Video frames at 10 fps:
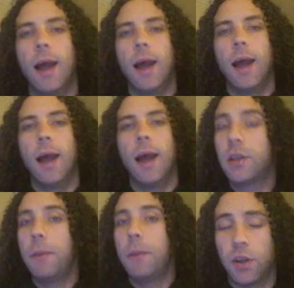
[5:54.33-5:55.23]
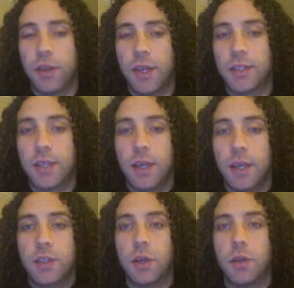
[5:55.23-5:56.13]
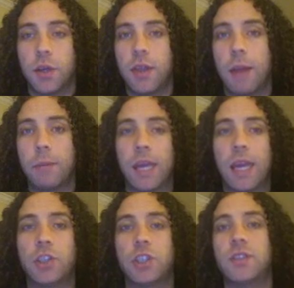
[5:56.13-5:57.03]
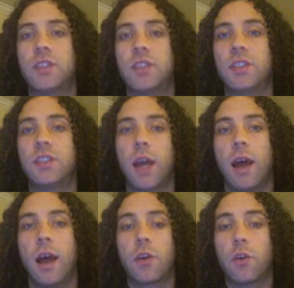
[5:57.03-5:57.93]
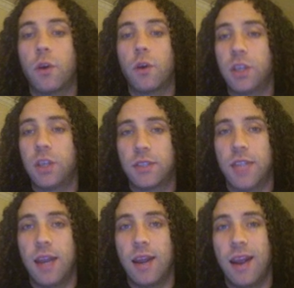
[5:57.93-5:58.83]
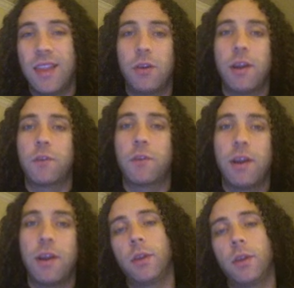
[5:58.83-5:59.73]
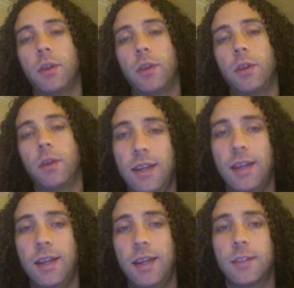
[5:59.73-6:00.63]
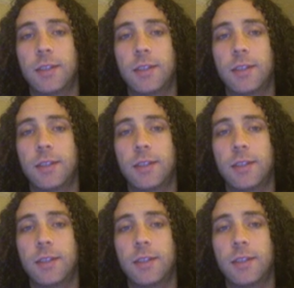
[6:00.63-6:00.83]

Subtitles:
It manages all this so that the applications don't corrupt each other's data and they don't have to worry about the underlying details.